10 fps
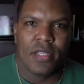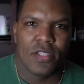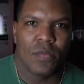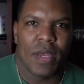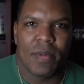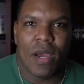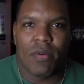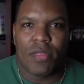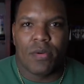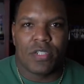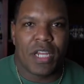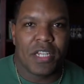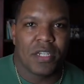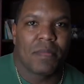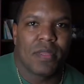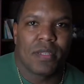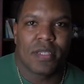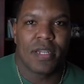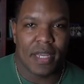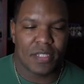So maybe I want to throw a changeup
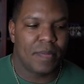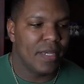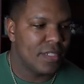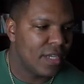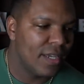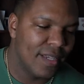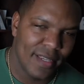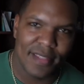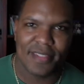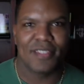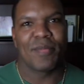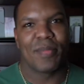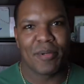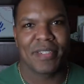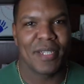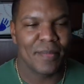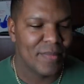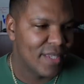this next pitch, and this is the bonus tip.